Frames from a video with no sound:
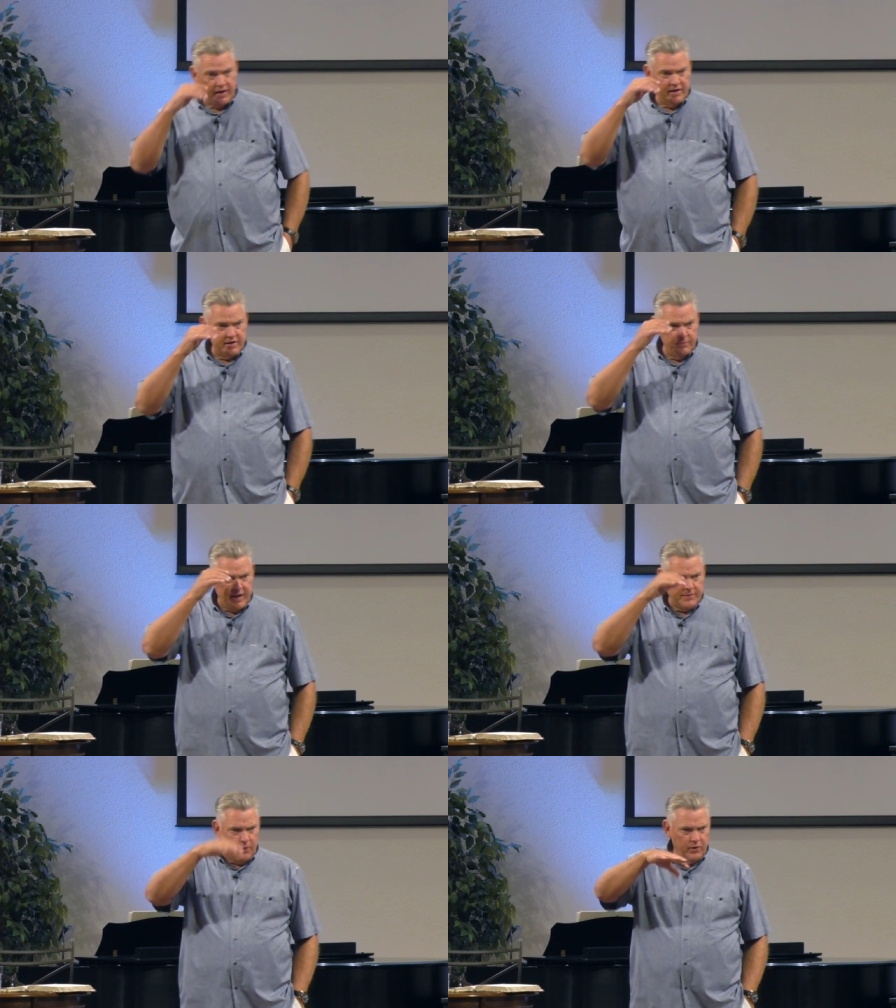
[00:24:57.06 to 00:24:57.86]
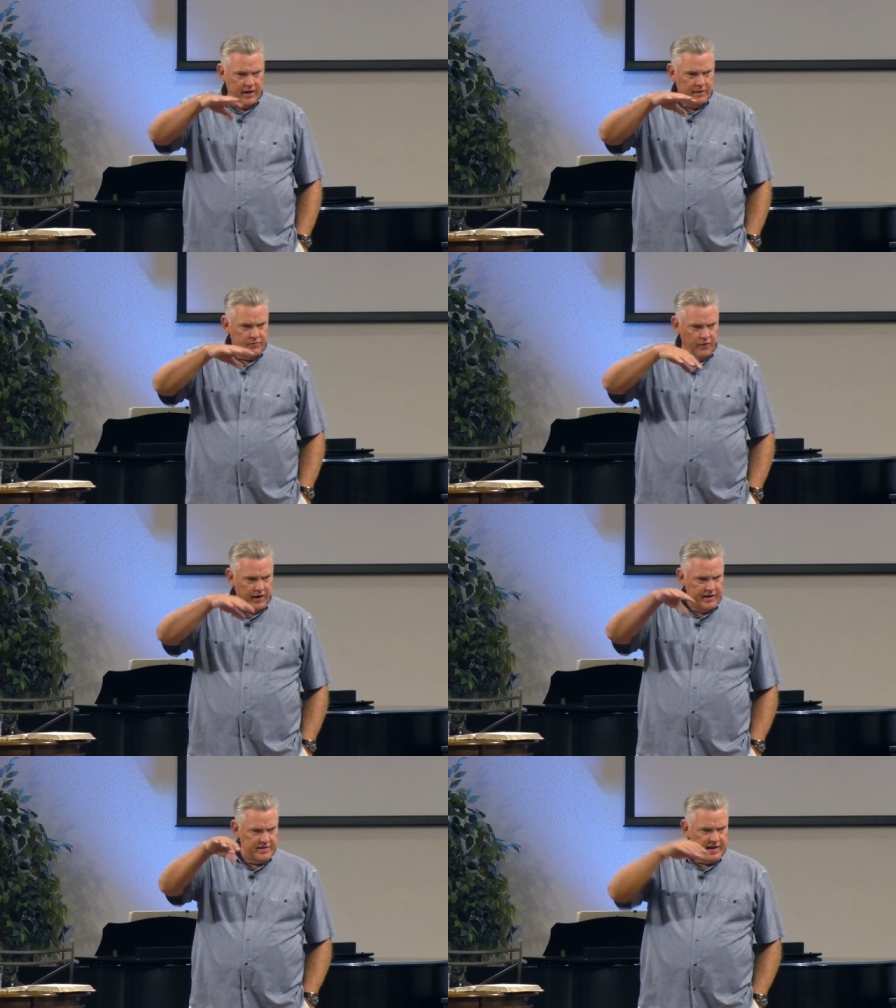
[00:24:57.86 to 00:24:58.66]
I did some baseball games
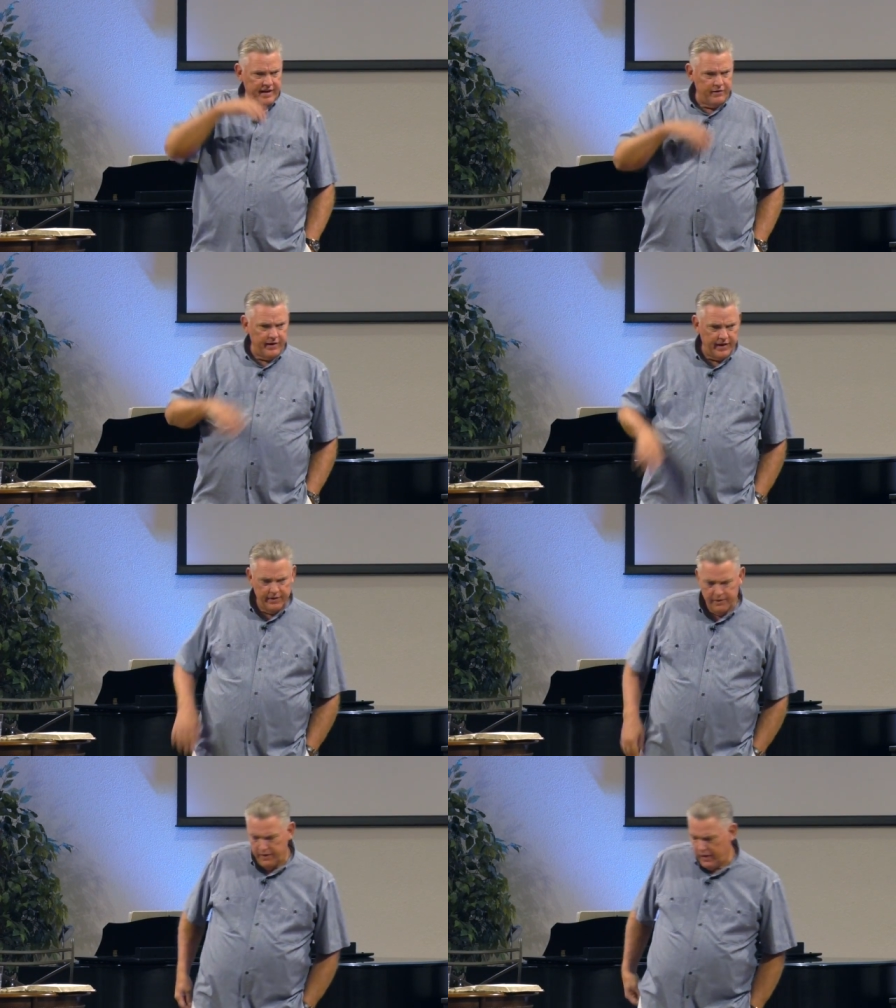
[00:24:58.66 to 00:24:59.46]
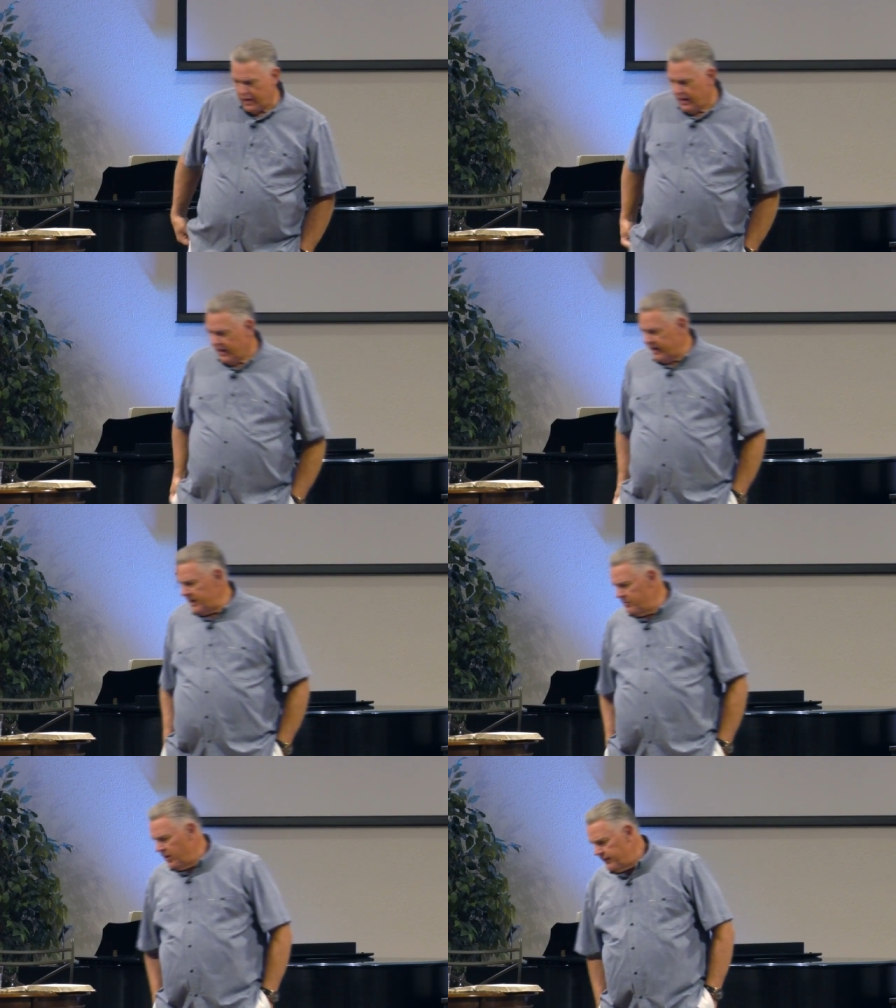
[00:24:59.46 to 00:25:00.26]
Friday and Saturday. I
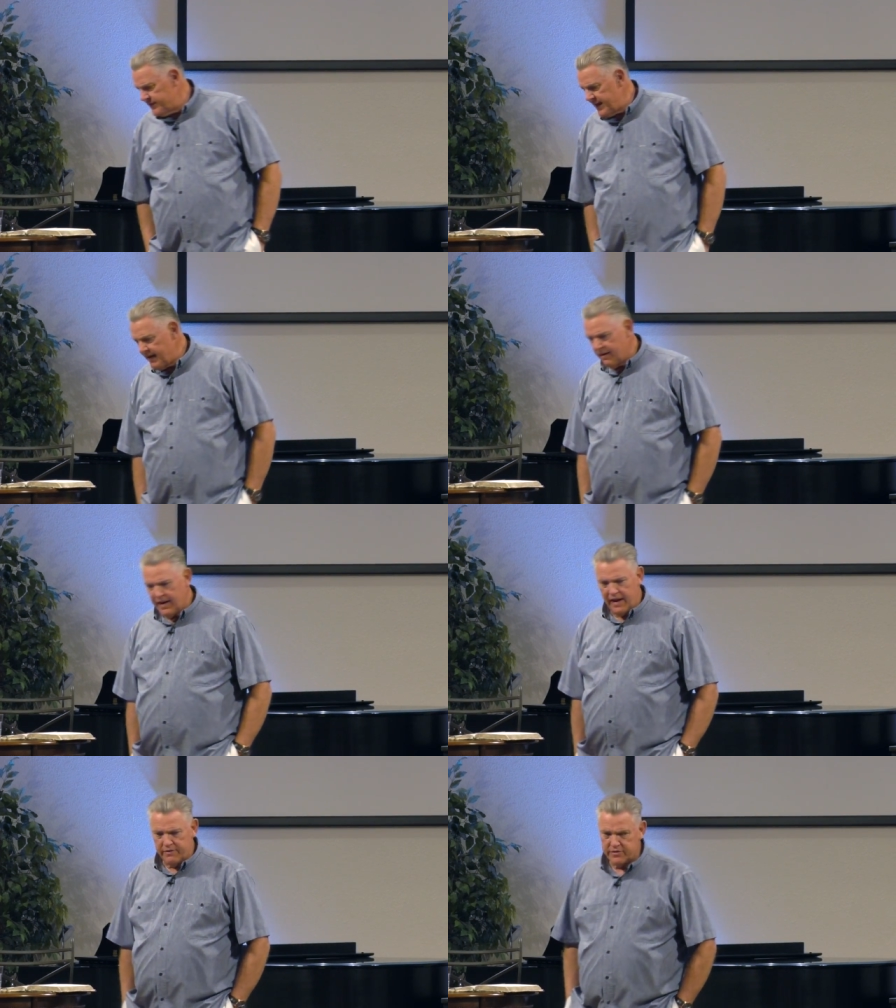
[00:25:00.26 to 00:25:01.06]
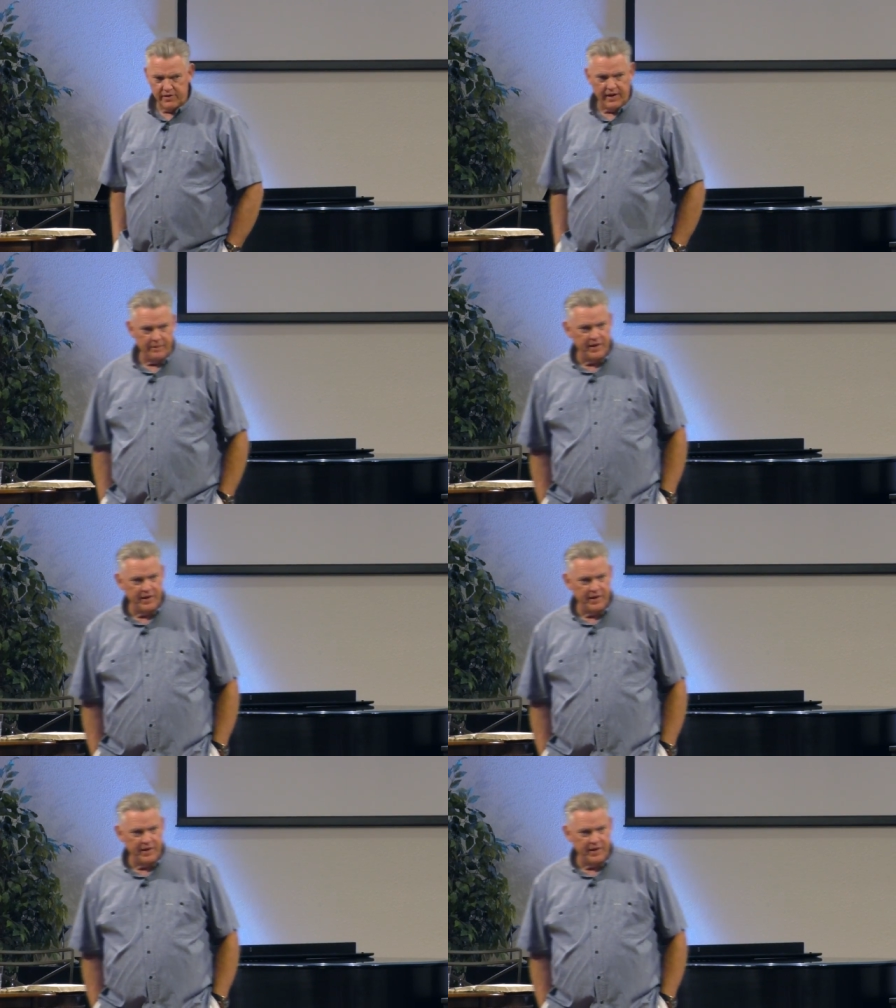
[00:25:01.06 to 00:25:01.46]
came off Saturday. I was, I